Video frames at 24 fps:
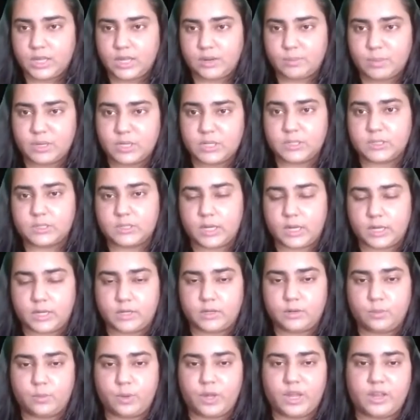can be
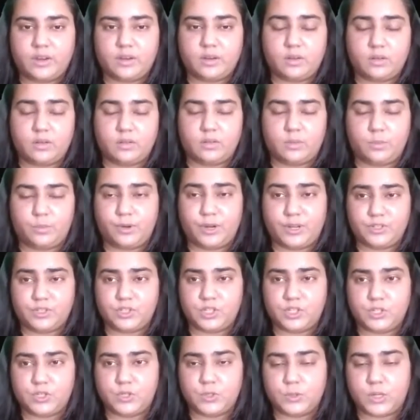decided where the
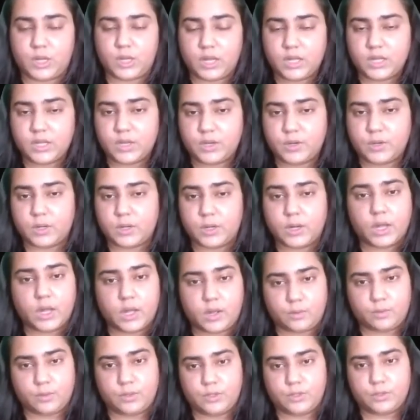branching should occur and
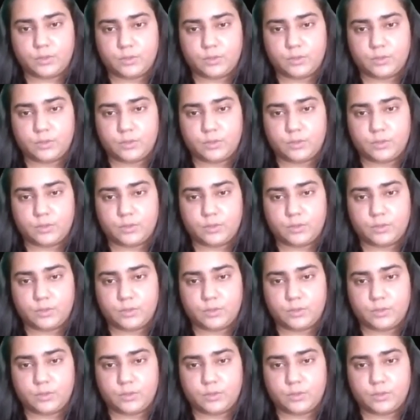how it